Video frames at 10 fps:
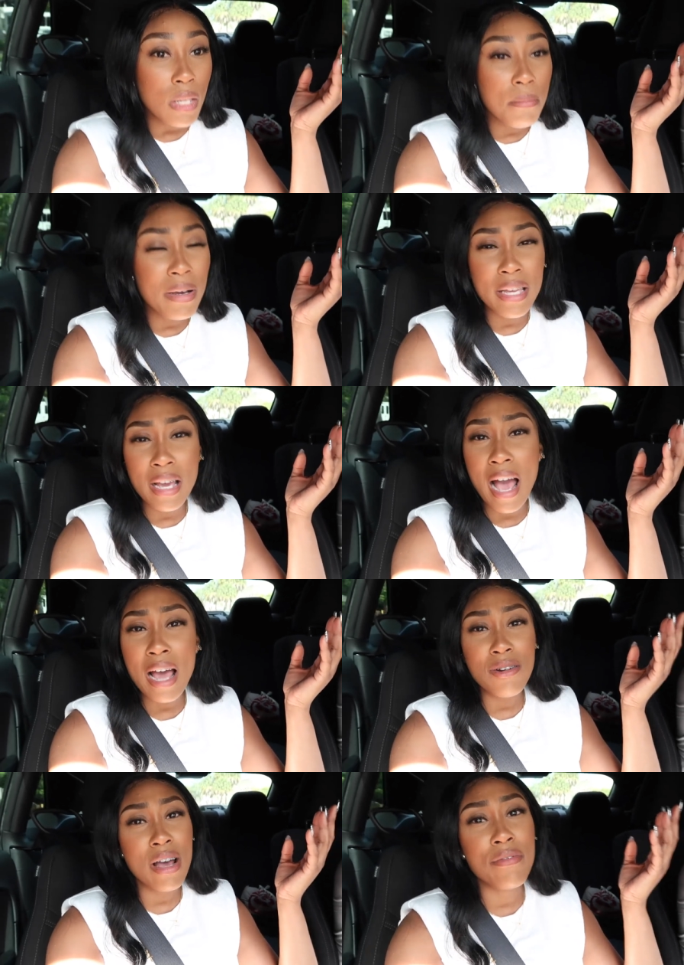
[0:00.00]
But yeah,
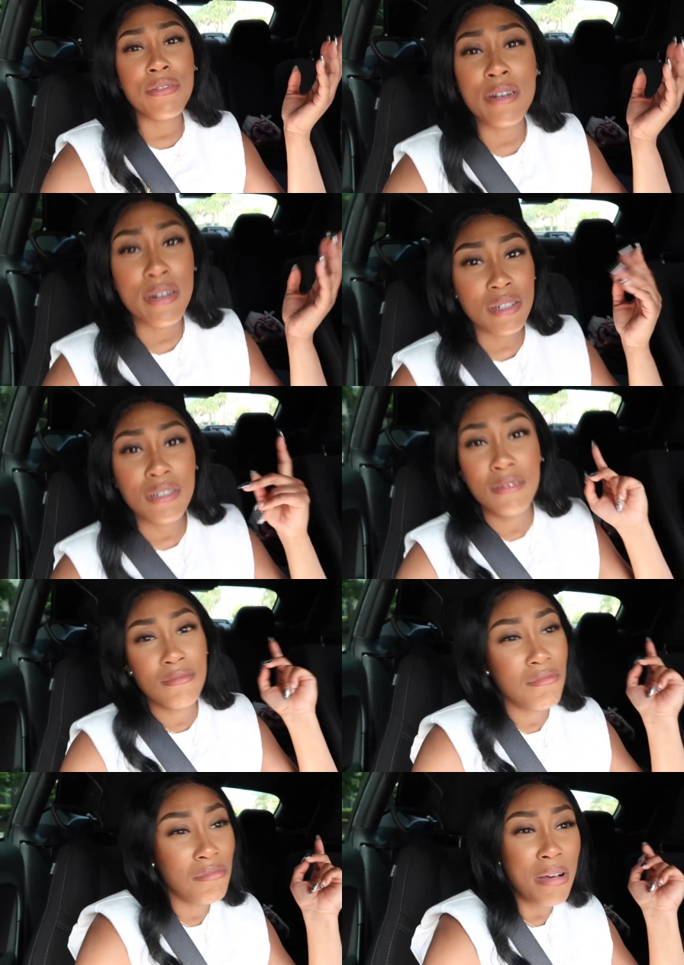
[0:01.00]
I don't ever
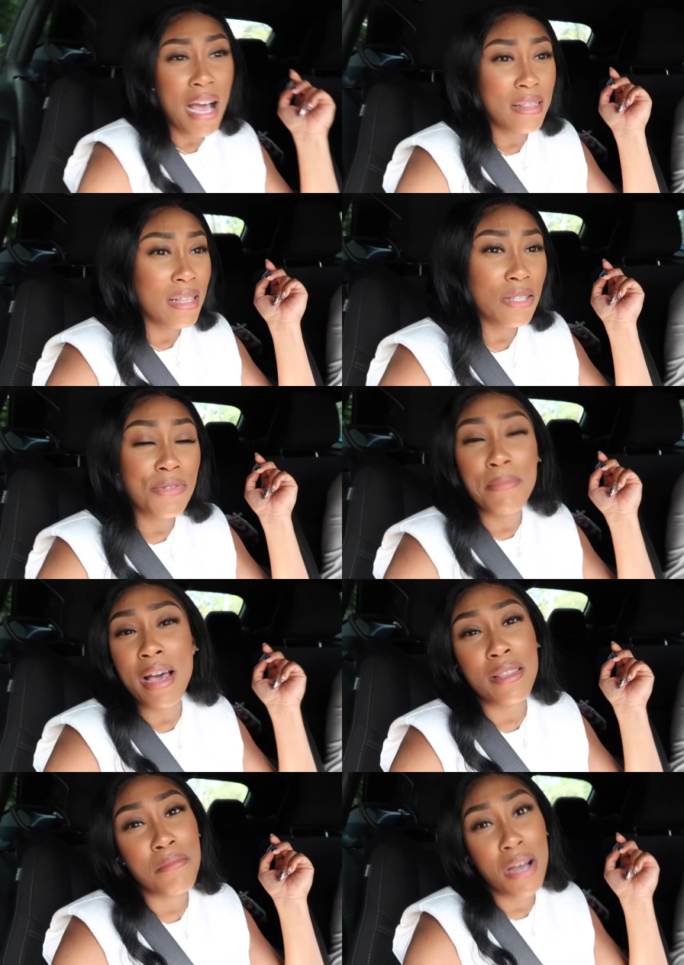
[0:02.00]
buy things from
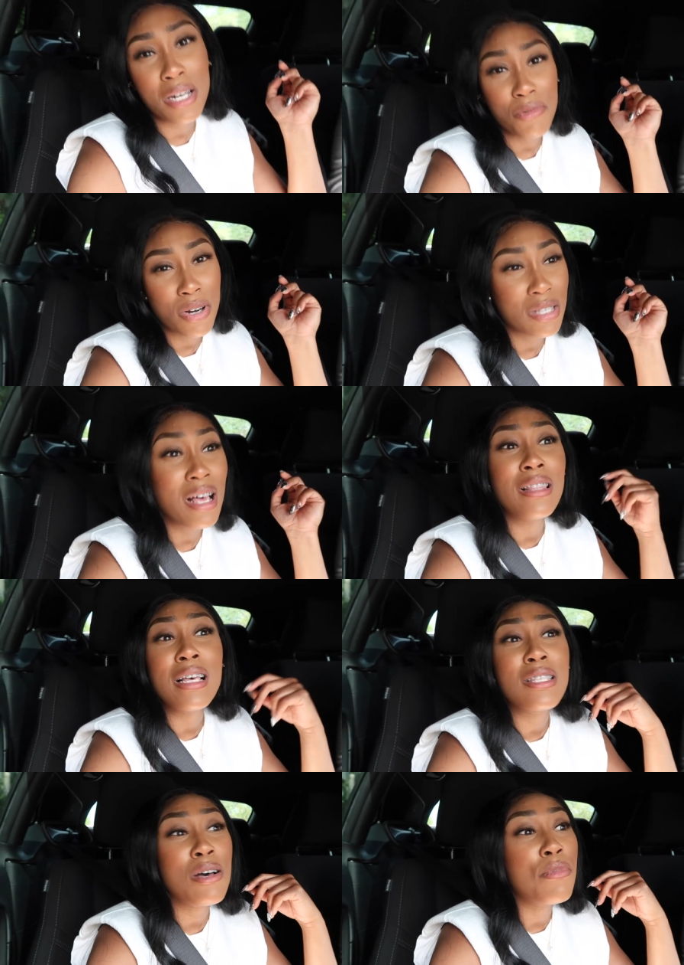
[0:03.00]
Bath and Body Works
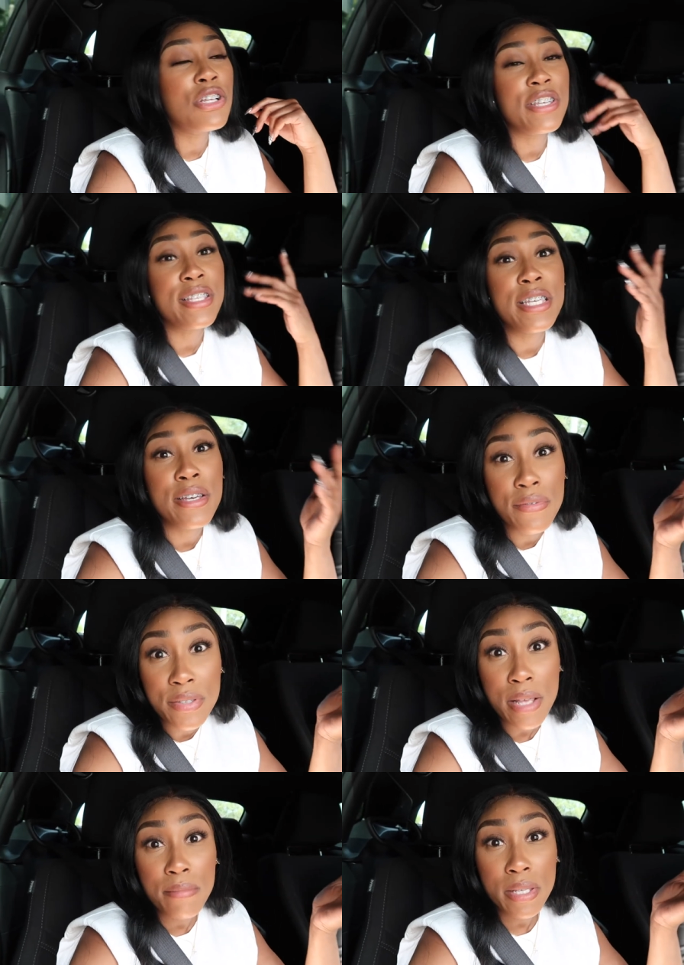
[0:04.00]
unless someone just
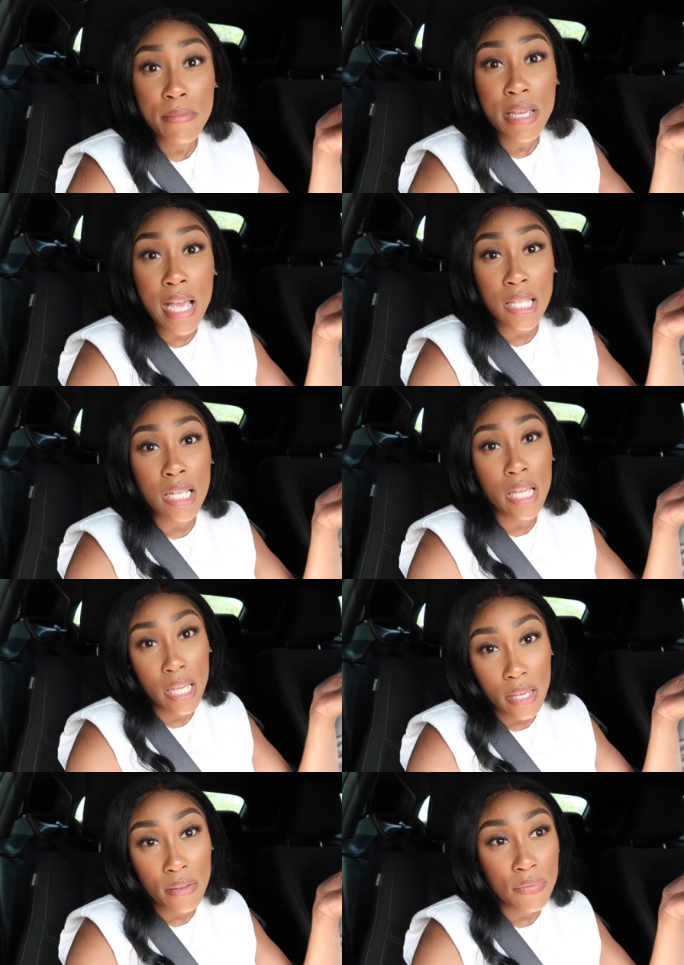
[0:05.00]
gives them to me as a
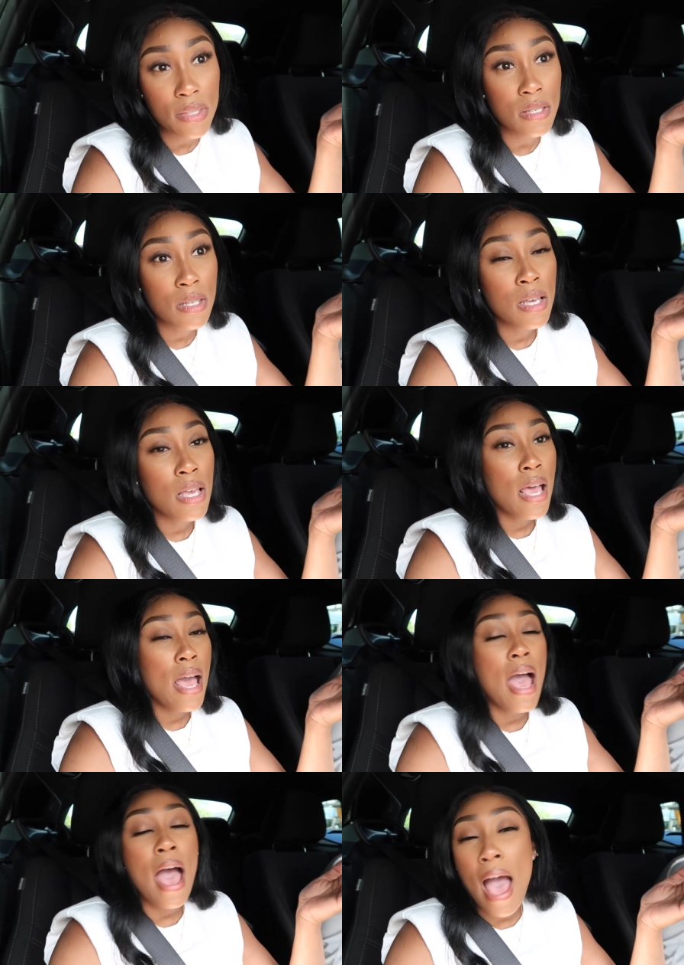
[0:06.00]
gift.
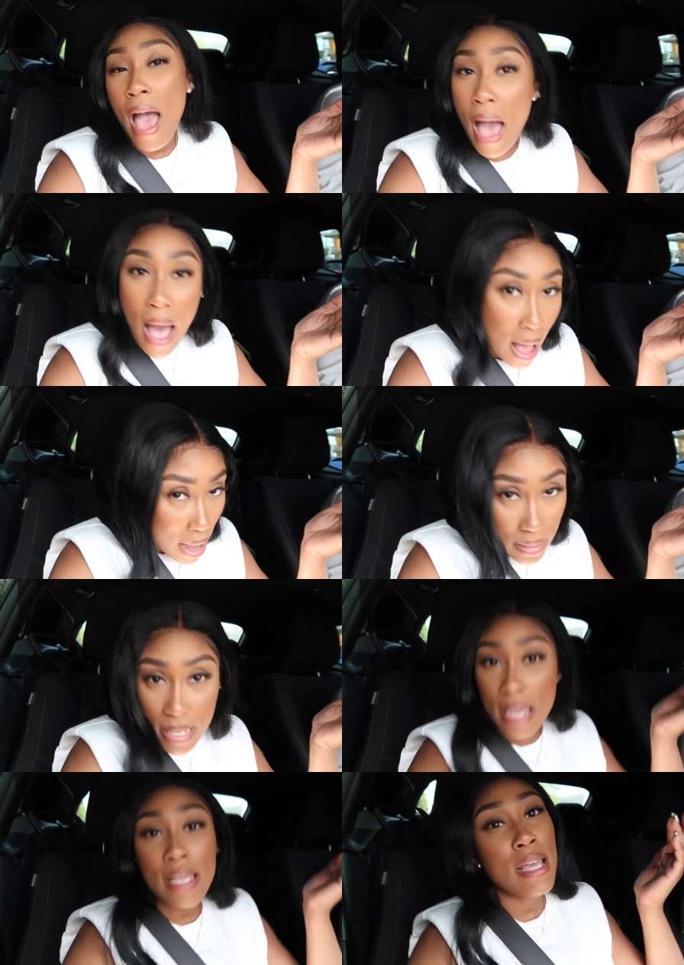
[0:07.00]
I'll
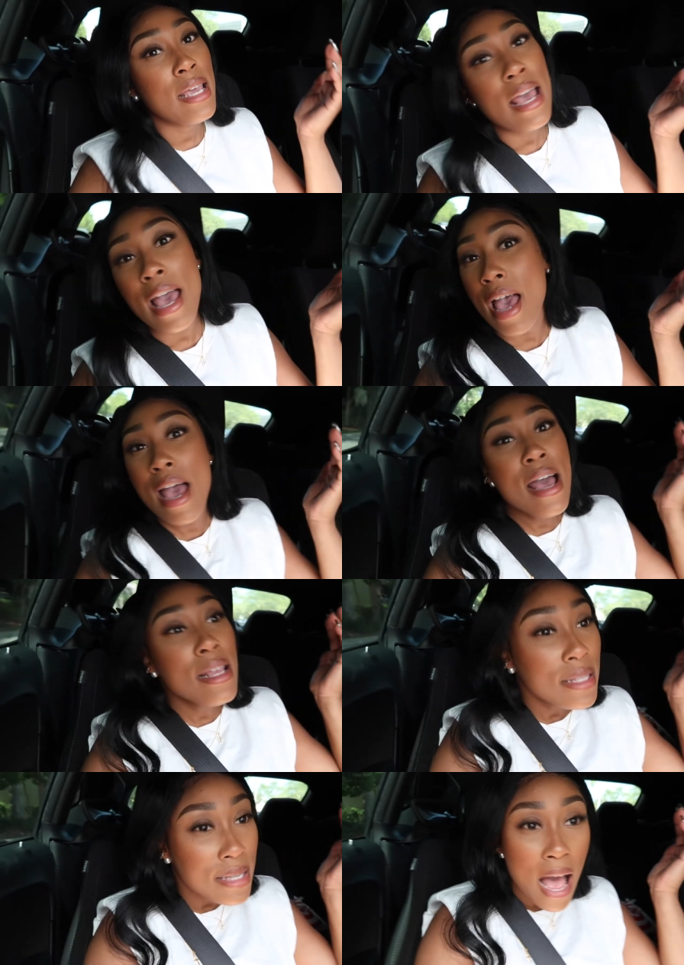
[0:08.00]
take it
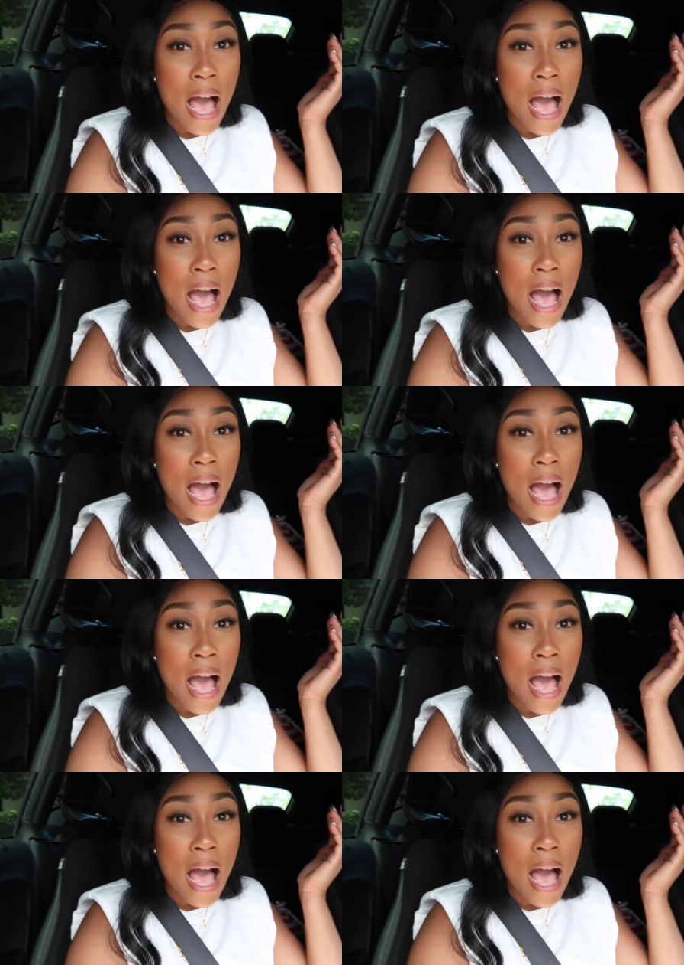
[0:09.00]
and